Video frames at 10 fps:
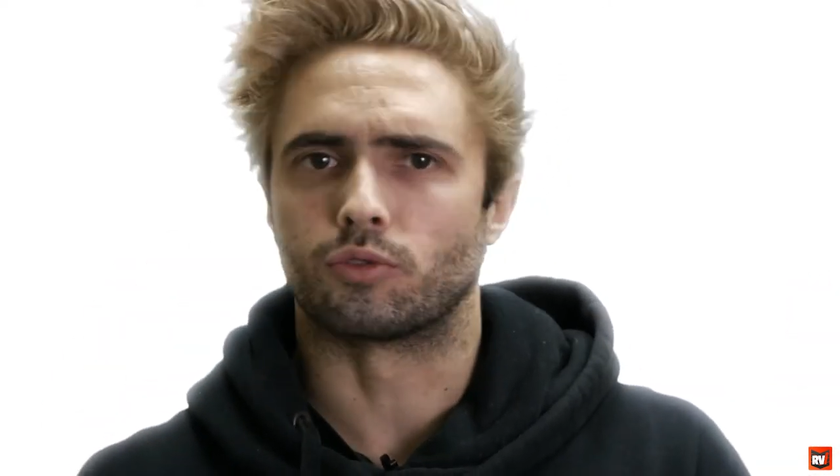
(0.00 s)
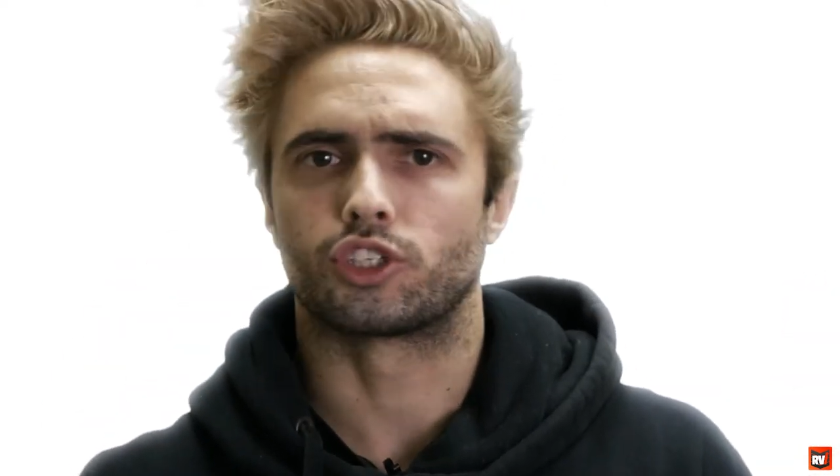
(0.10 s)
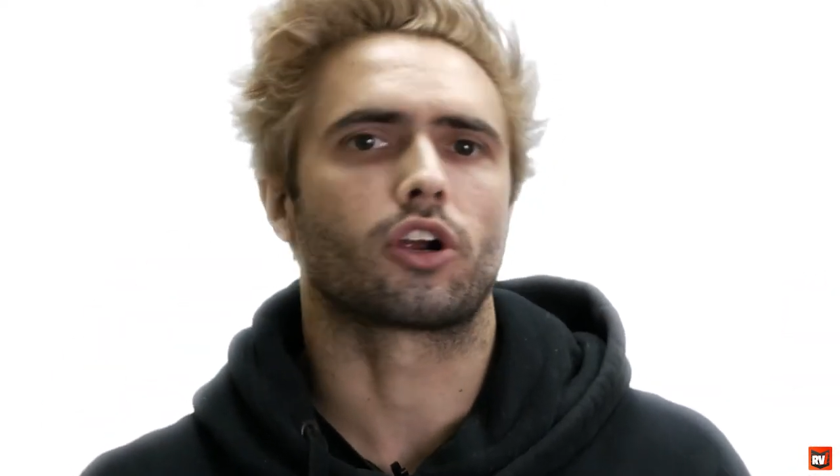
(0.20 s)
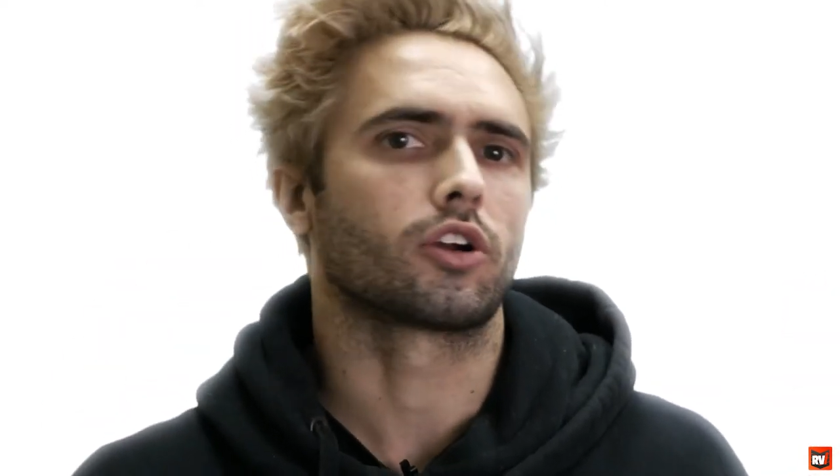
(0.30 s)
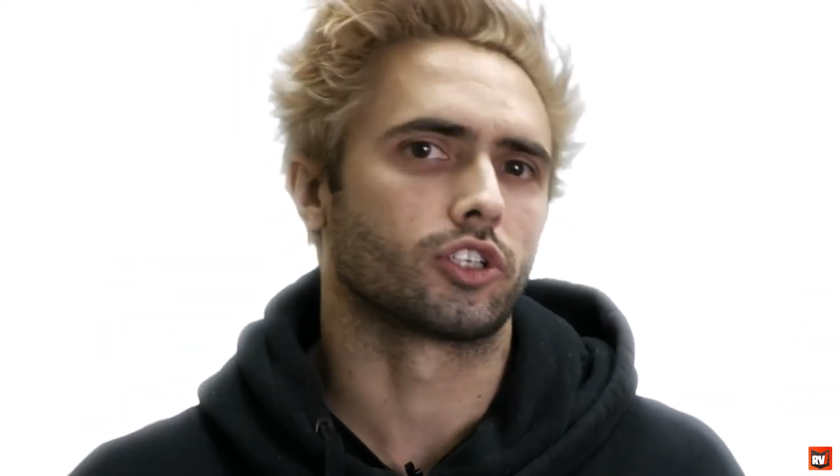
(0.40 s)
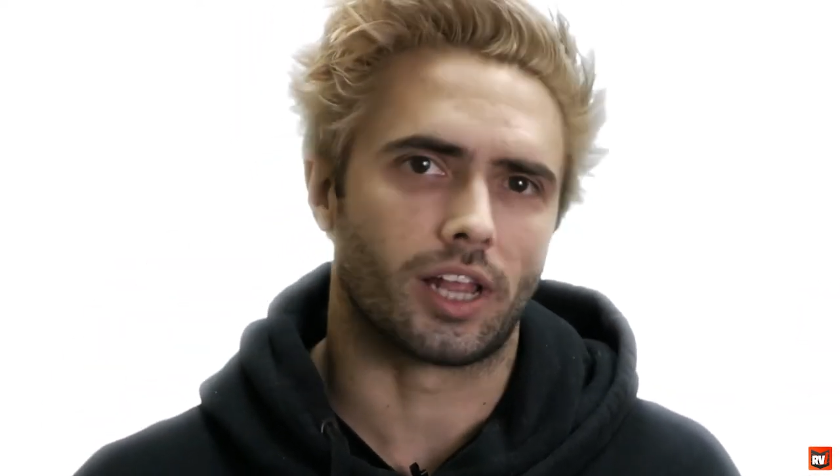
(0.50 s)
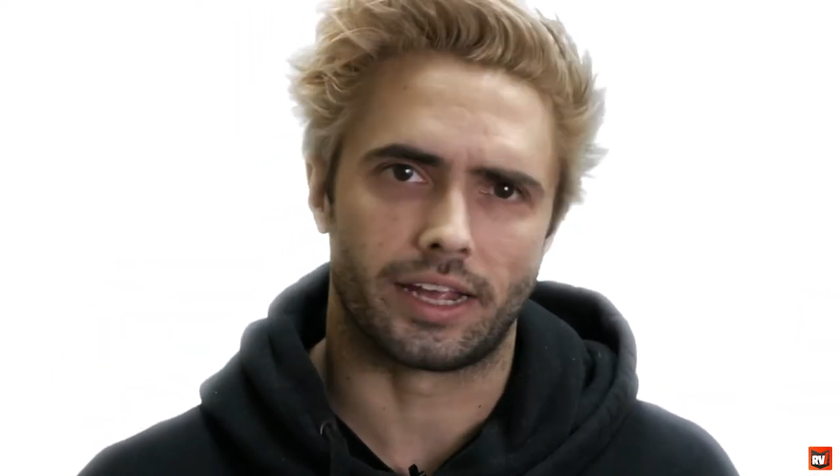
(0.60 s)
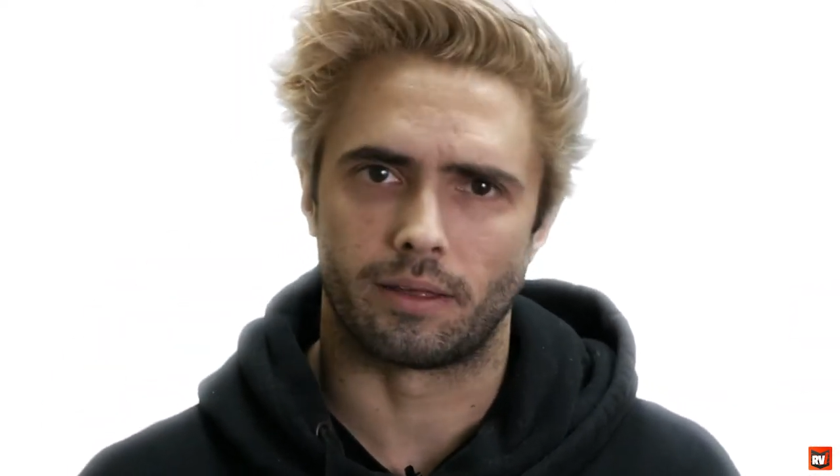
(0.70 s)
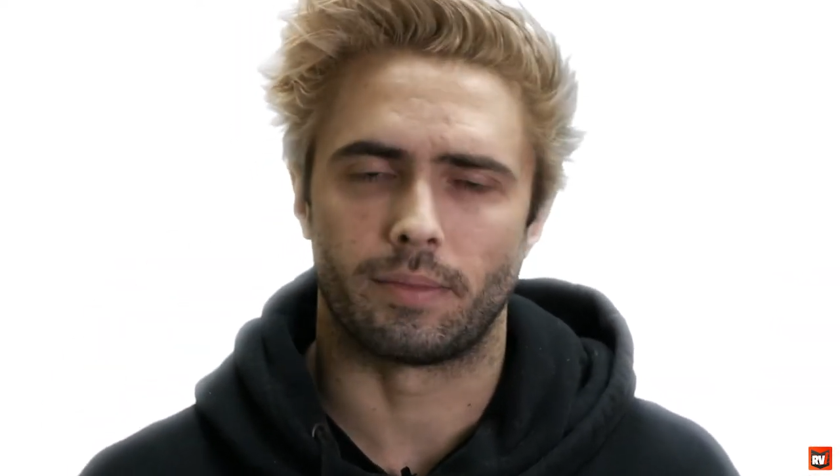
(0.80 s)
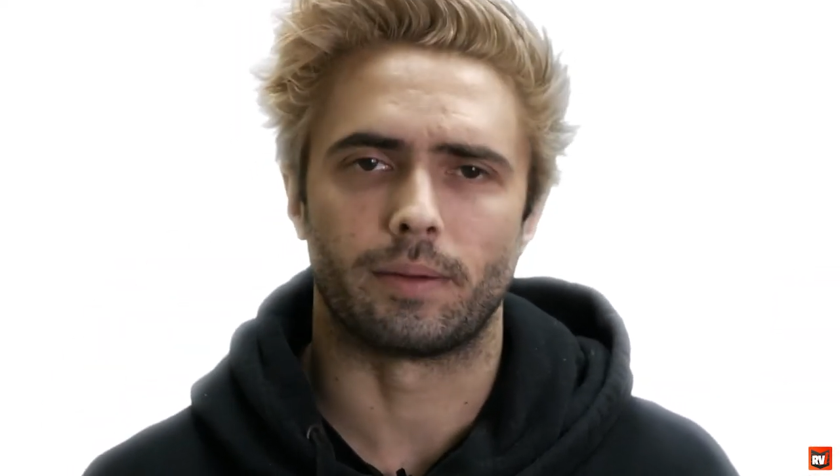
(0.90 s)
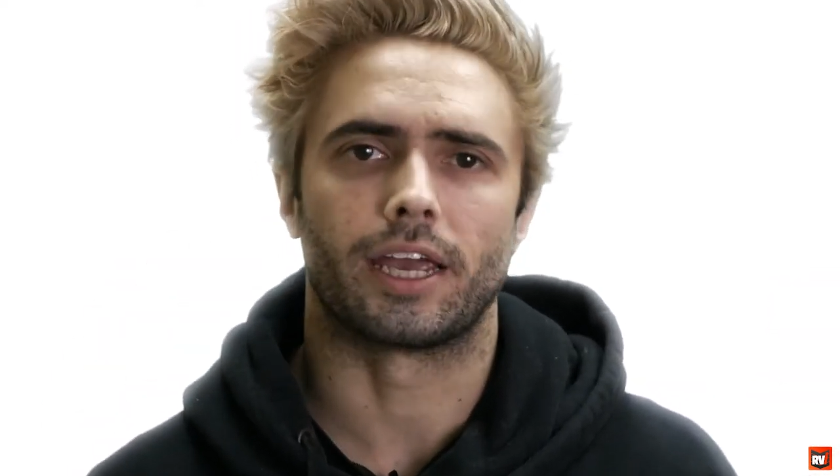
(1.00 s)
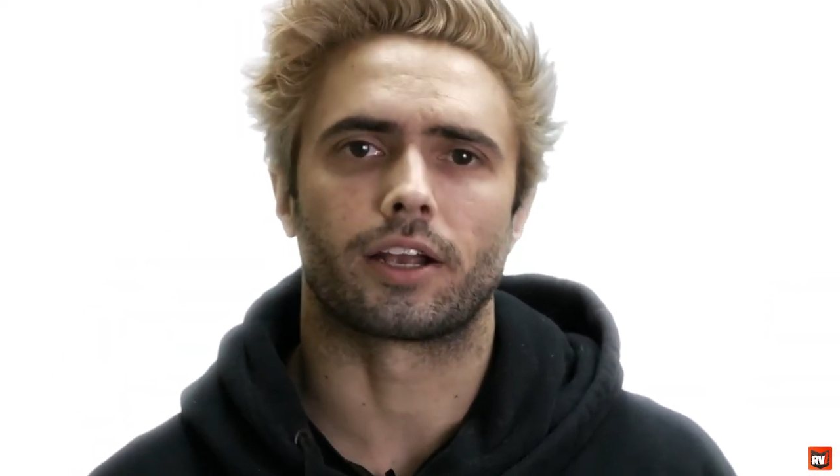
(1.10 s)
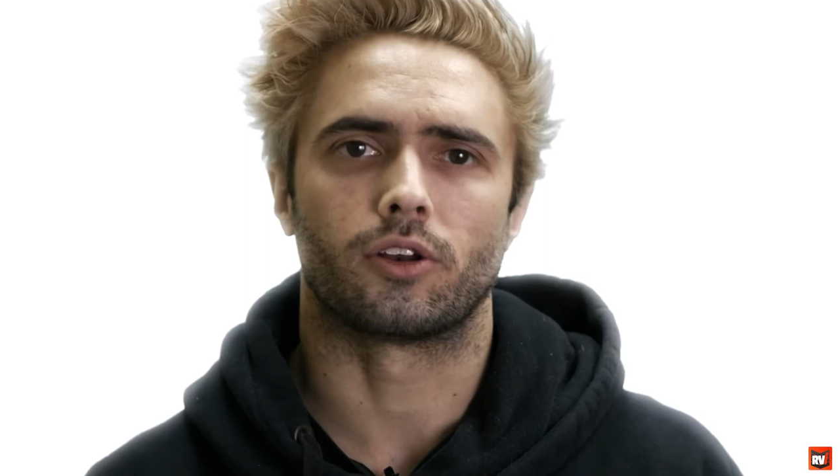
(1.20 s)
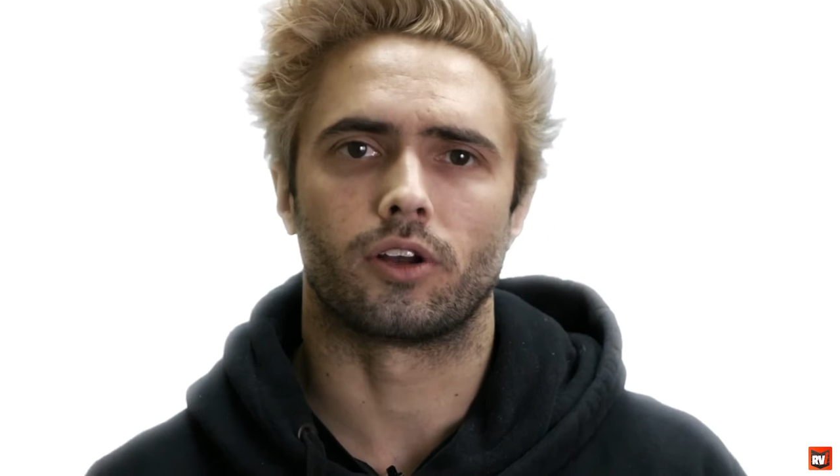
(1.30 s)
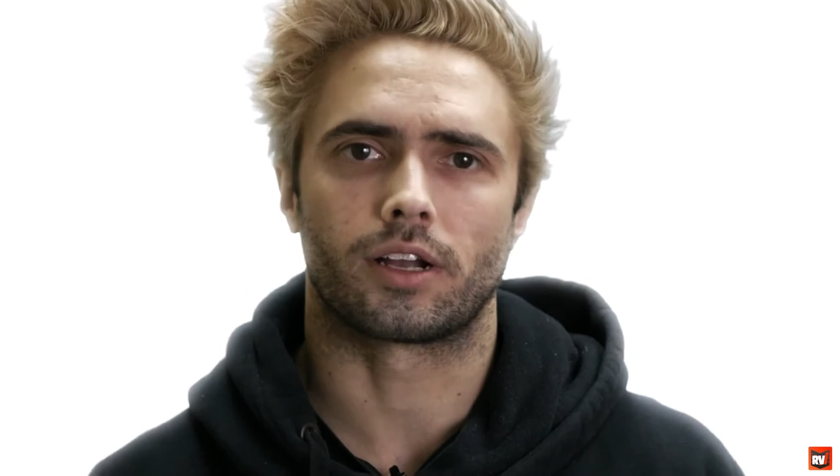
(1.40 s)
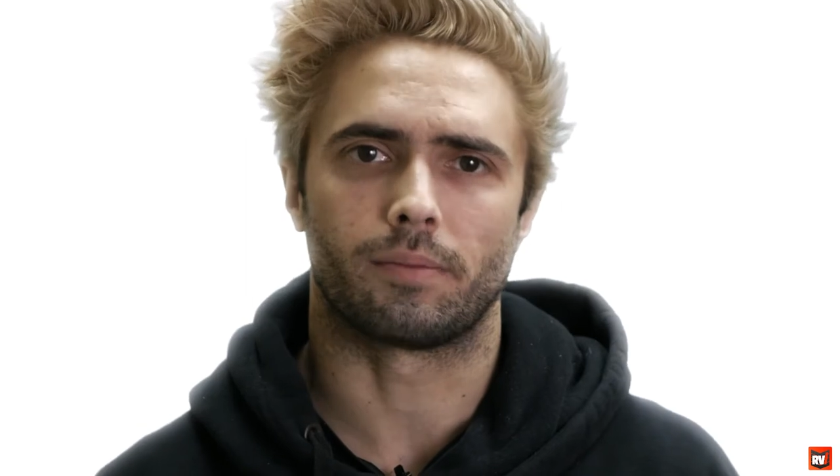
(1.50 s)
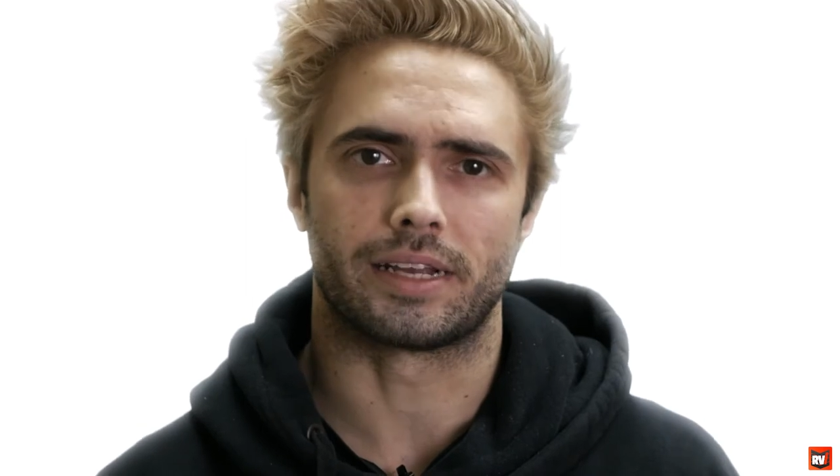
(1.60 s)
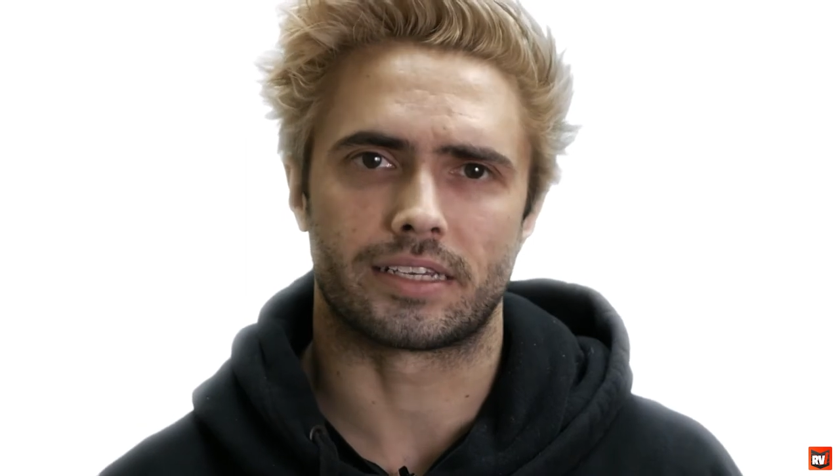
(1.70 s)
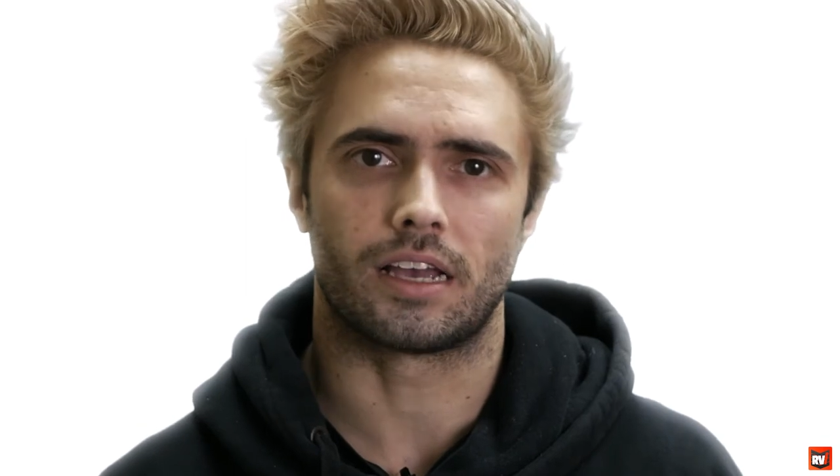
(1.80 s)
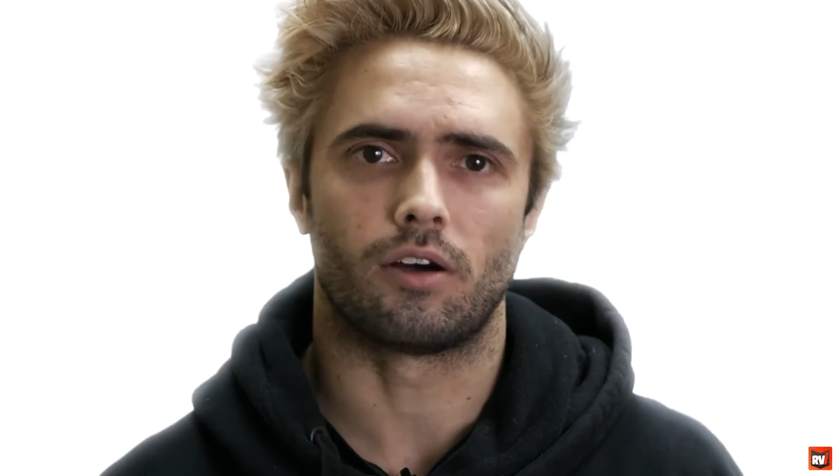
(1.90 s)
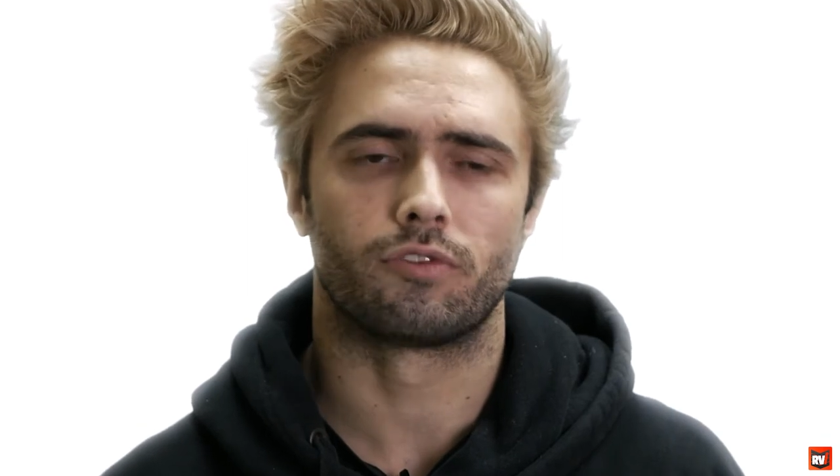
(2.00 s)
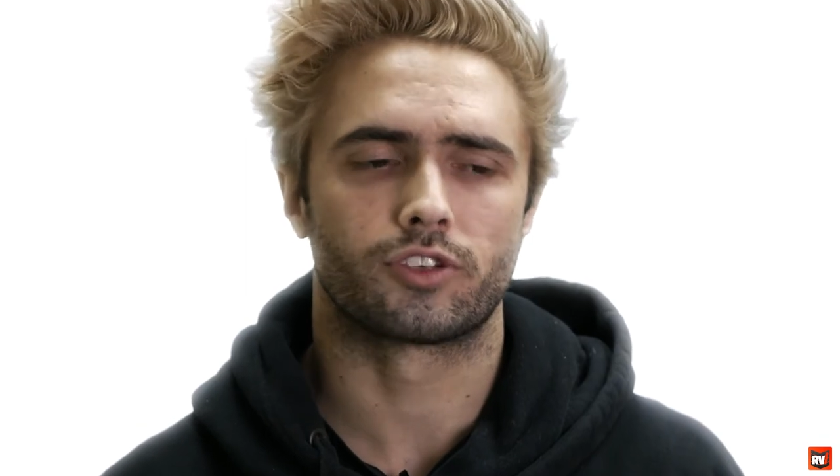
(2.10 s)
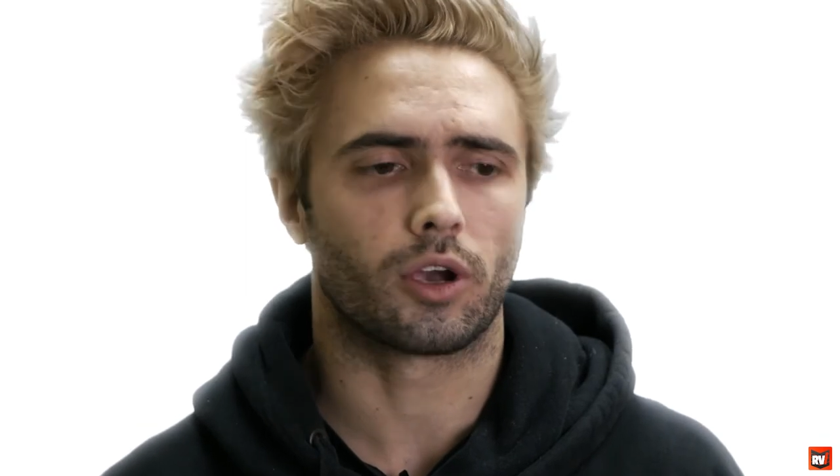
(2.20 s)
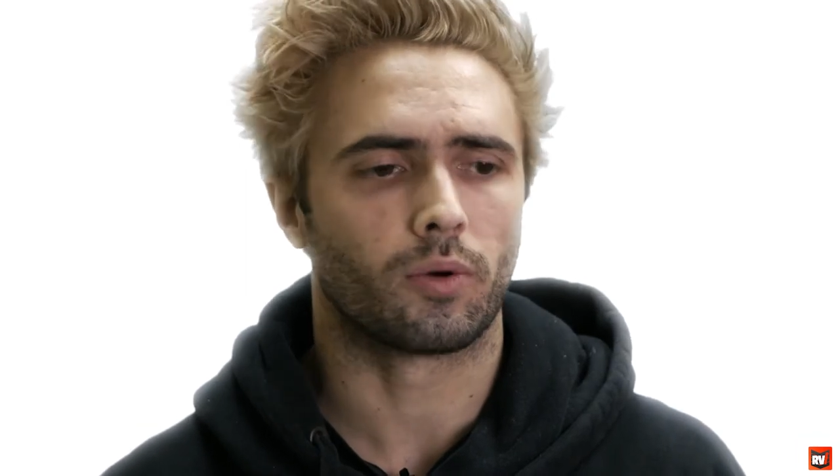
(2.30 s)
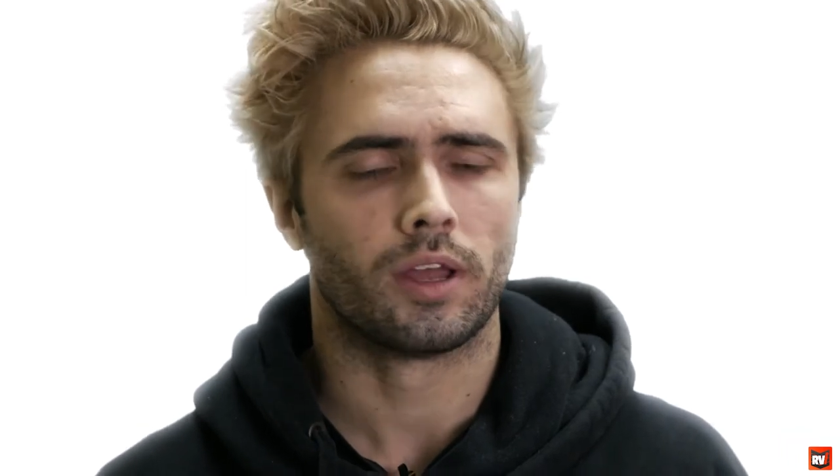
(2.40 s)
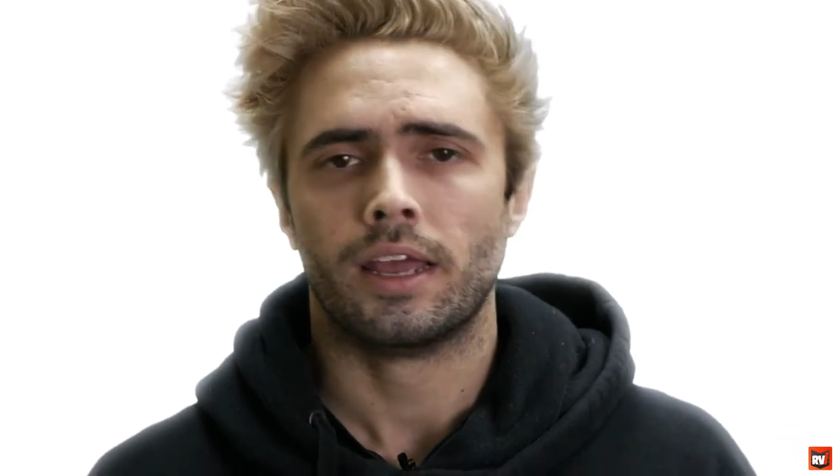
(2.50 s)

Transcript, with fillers: charge line that maybe I could hook up myself? So